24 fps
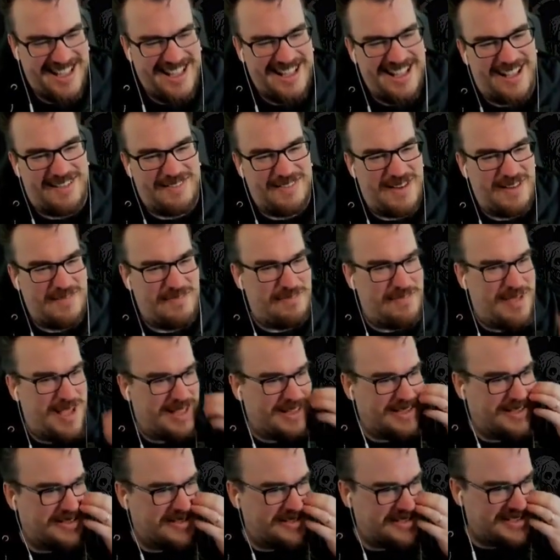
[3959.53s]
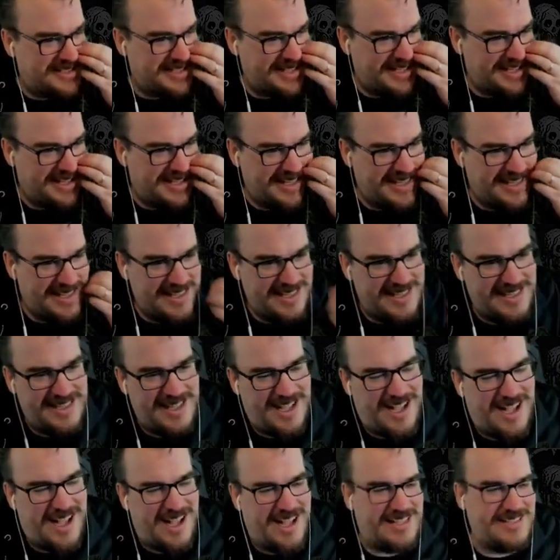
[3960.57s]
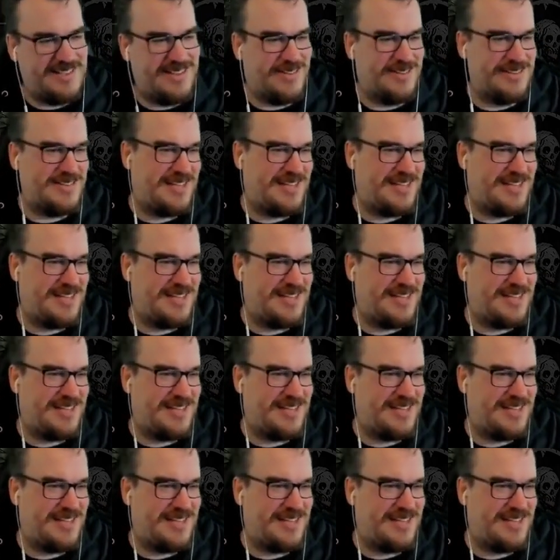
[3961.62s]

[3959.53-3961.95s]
How many bellows? Ah, uh, don't